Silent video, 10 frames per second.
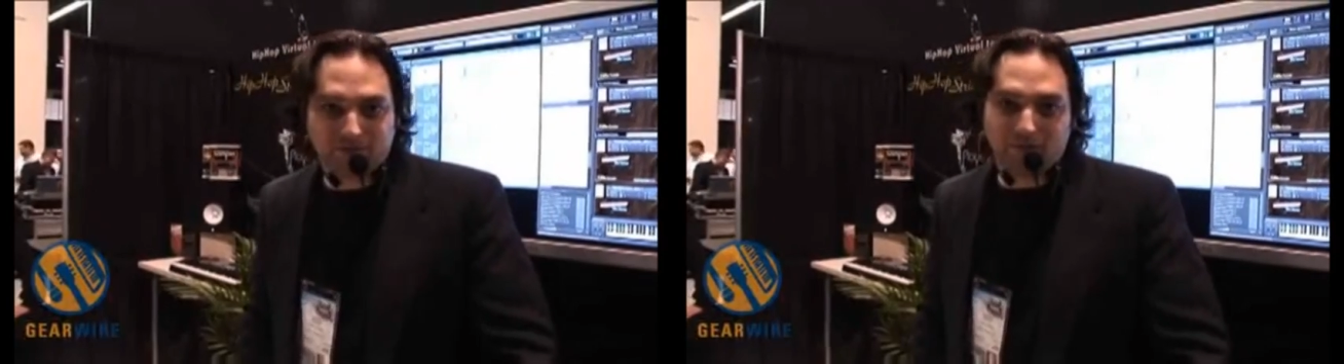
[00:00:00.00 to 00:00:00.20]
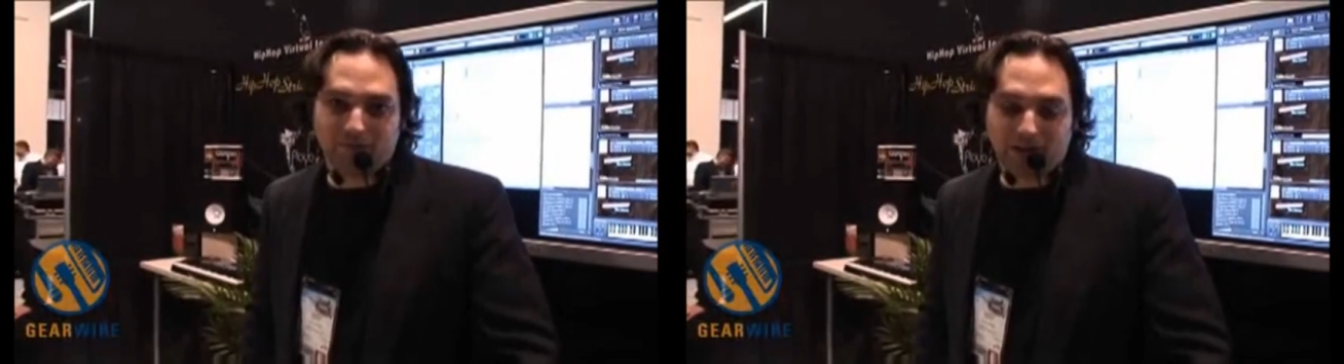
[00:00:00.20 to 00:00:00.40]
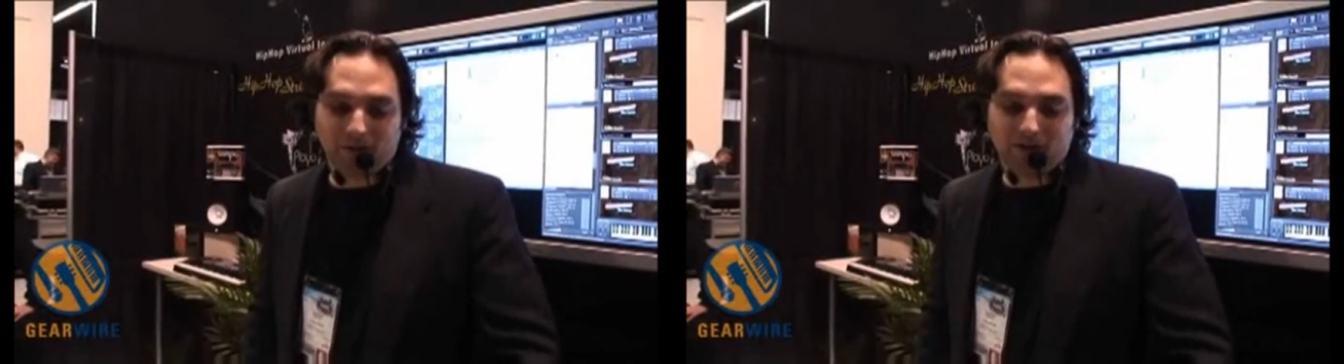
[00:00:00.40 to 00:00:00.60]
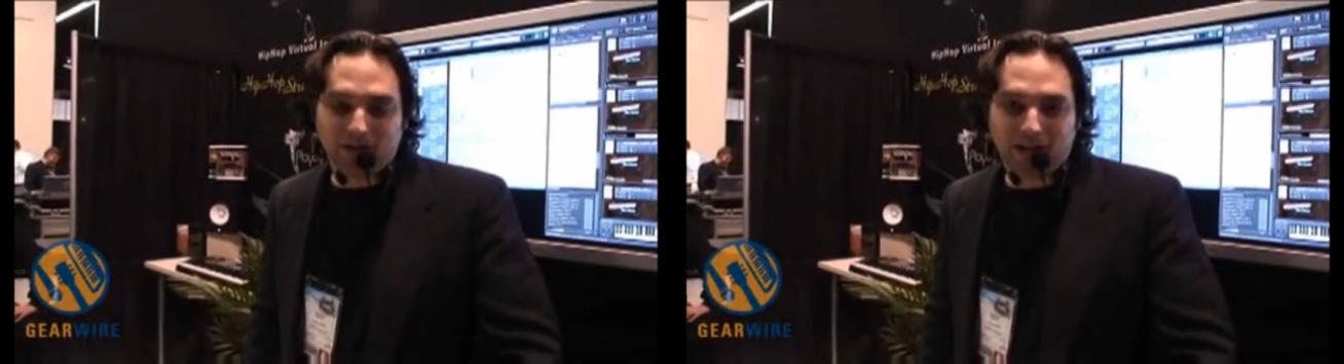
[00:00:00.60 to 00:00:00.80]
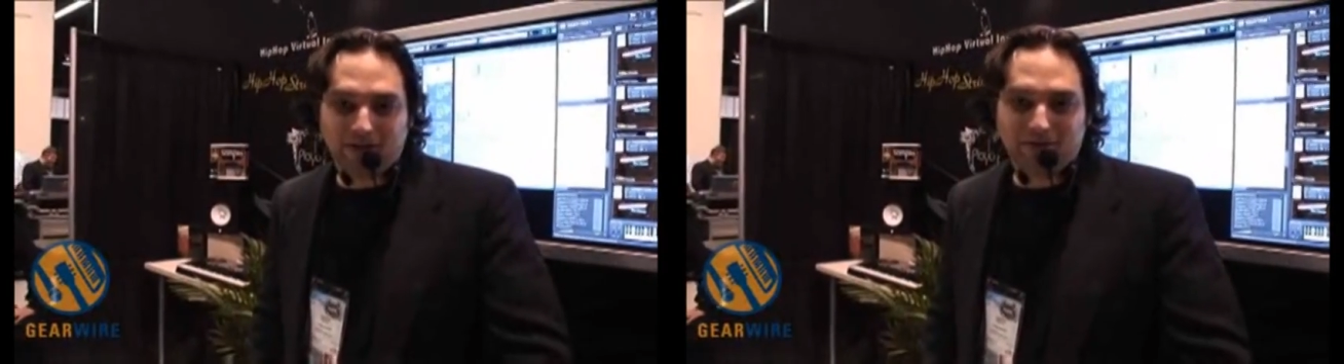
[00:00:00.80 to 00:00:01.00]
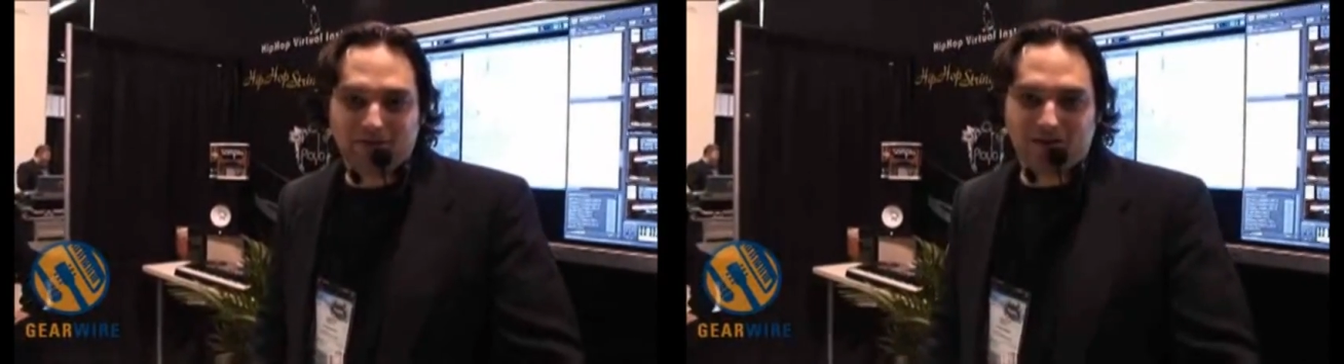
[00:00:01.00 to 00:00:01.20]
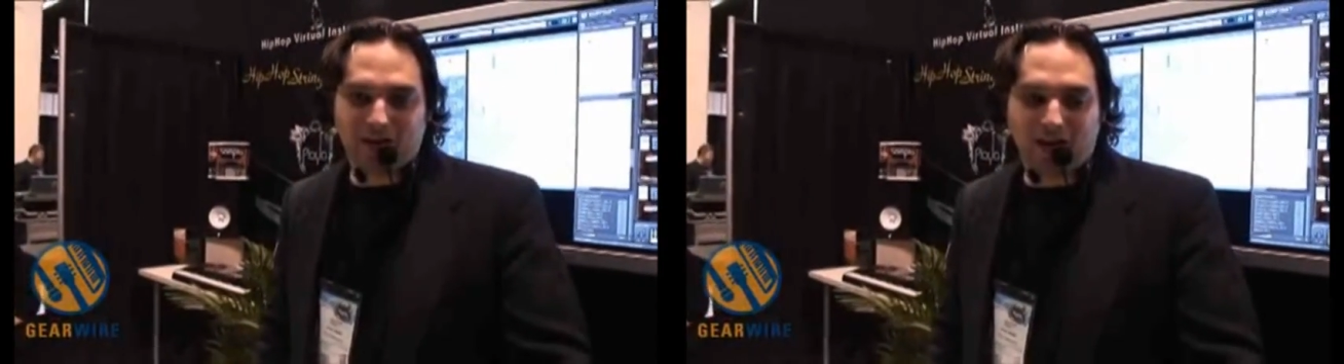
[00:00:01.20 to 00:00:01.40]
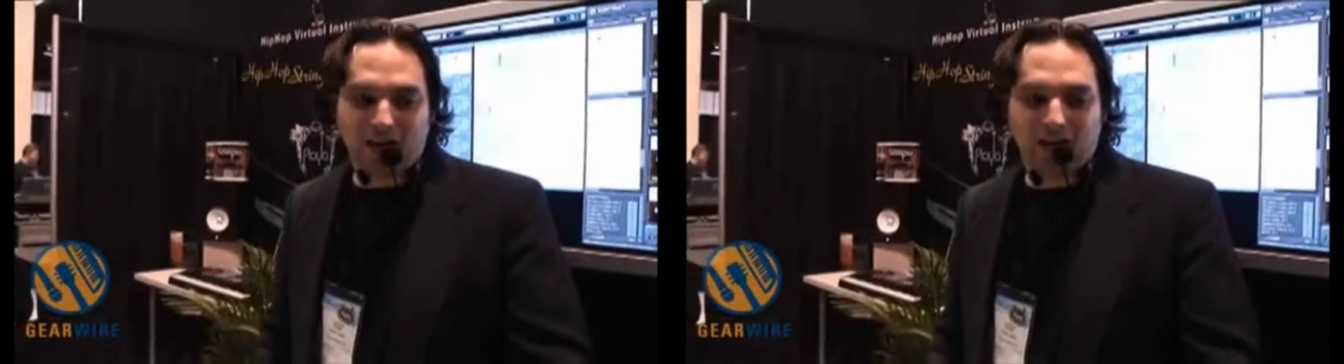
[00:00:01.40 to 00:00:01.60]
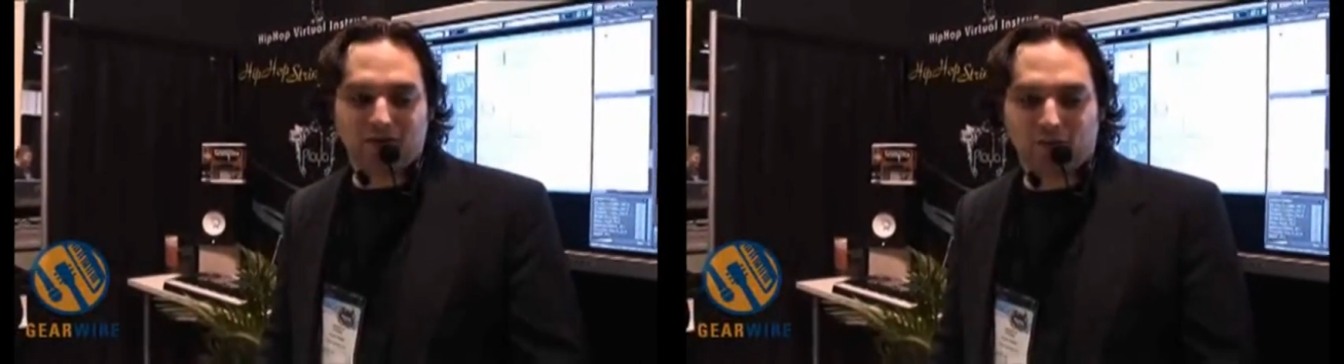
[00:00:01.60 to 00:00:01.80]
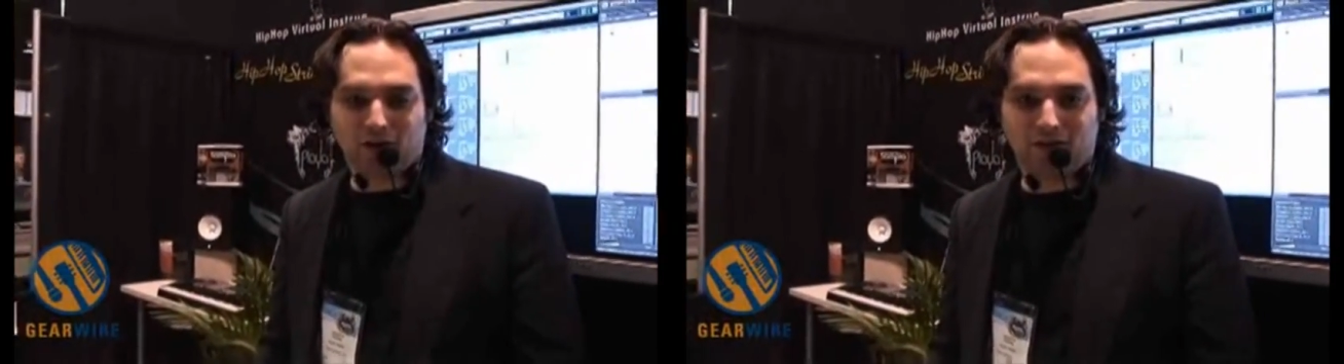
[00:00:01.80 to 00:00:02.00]
from Fable Sounds,
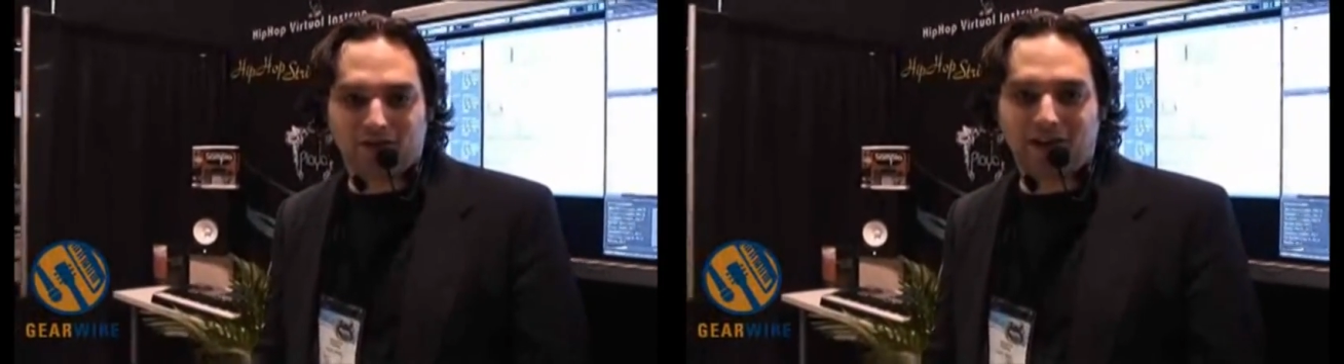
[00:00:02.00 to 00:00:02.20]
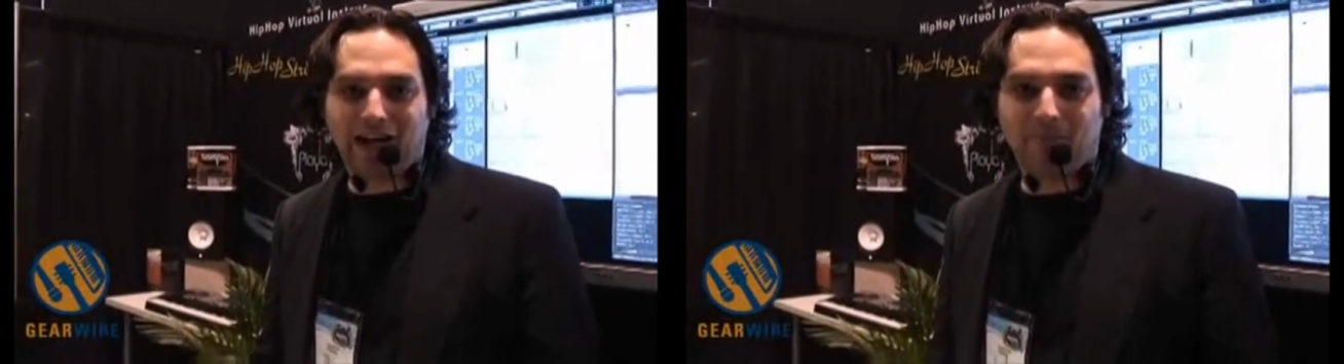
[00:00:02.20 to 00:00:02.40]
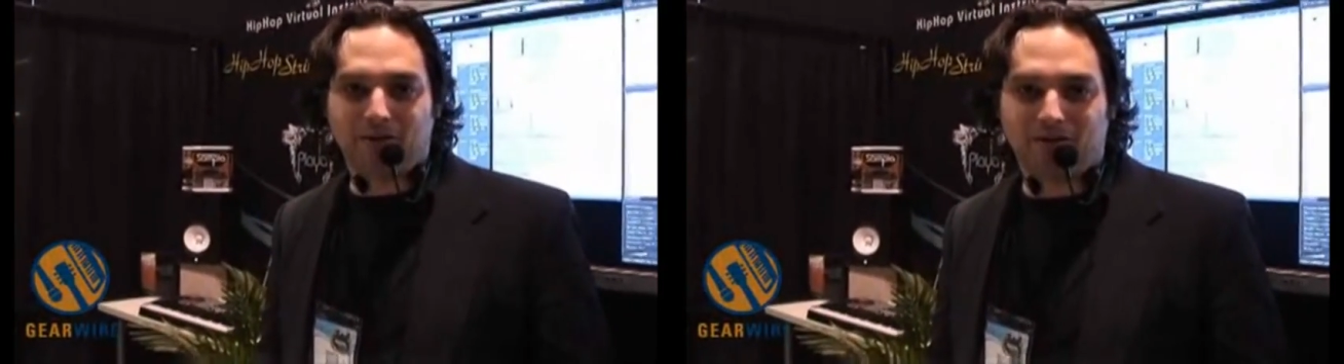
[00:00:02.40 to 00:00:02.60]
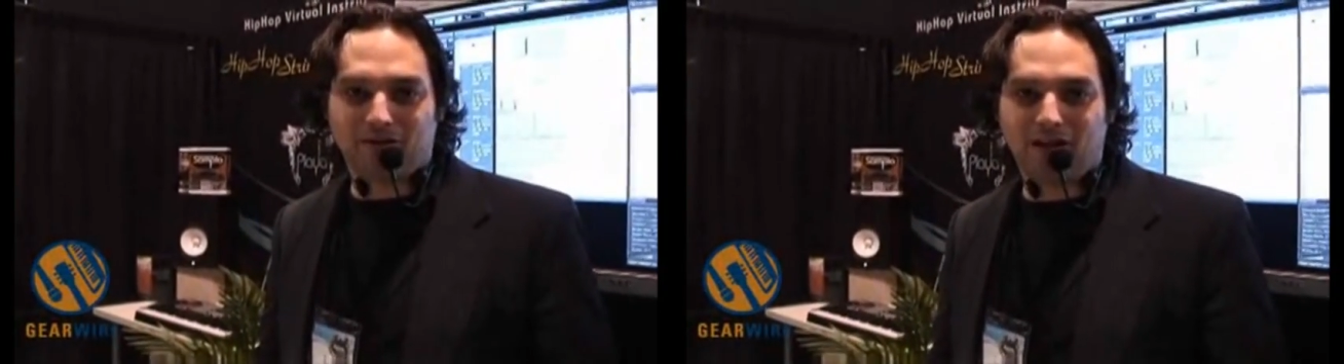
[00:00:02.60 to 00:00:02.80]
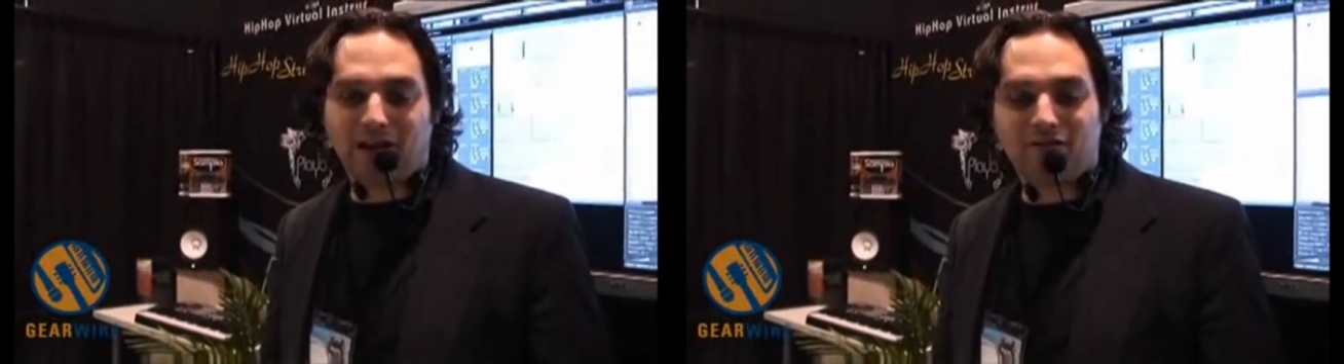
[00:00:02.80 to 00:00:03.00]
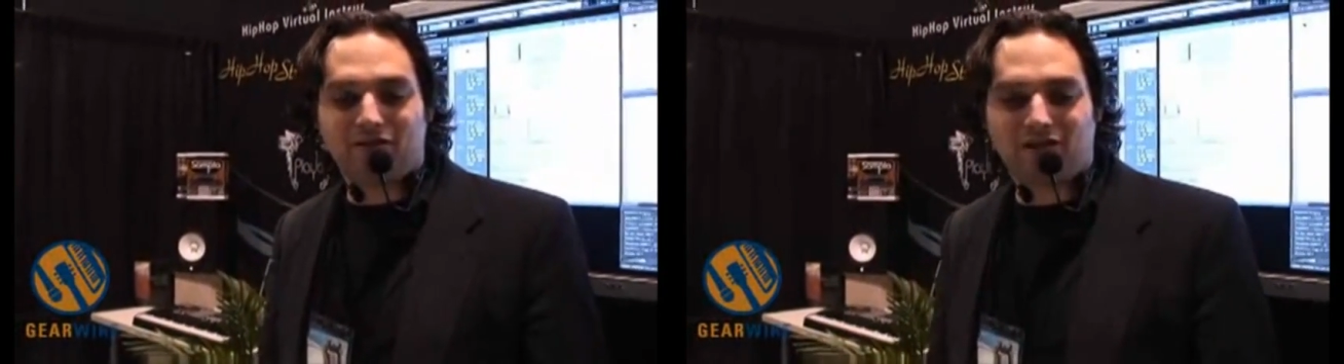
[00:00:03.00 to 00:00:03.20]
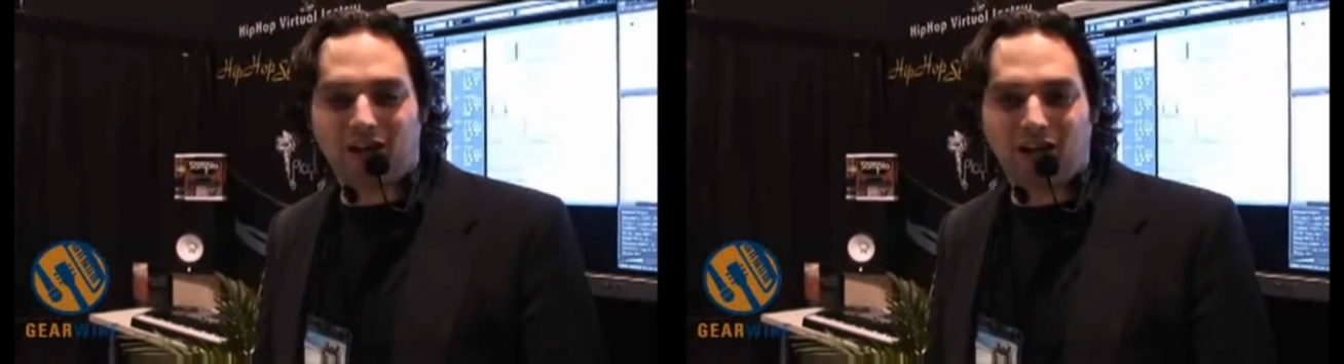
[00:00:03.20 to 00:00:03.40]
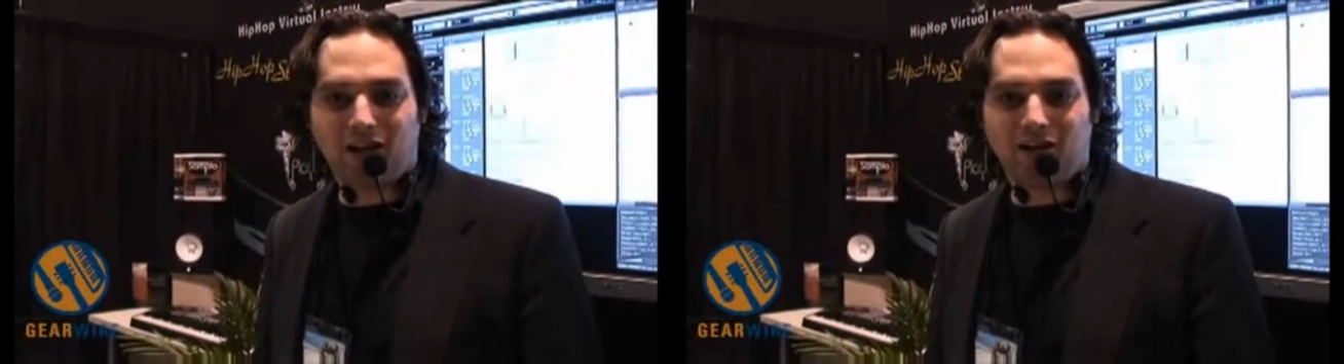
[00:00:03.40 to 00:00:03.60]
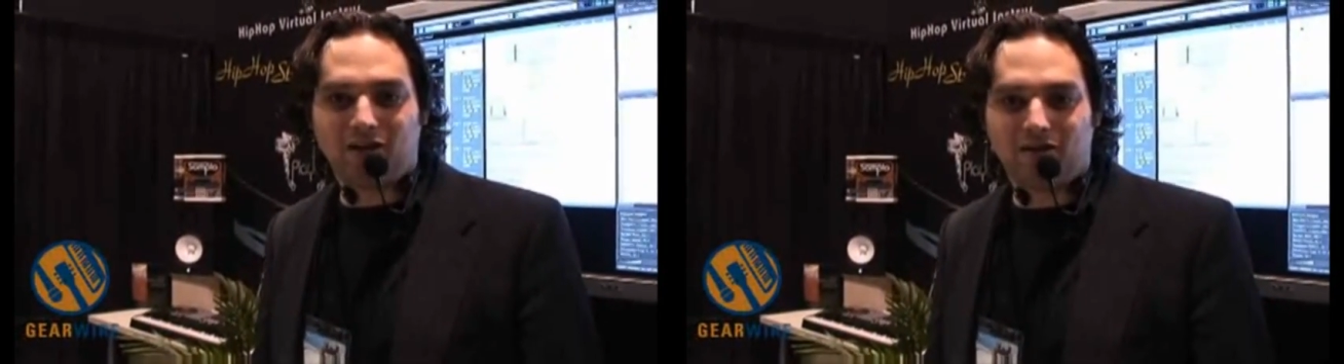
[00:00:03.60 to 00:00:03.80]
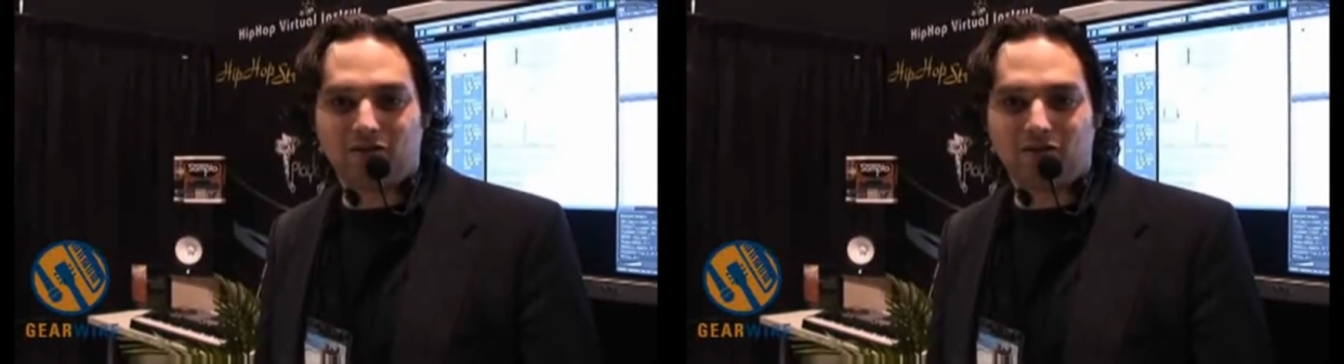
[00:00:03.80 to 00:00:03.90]
and we're very happy to announce a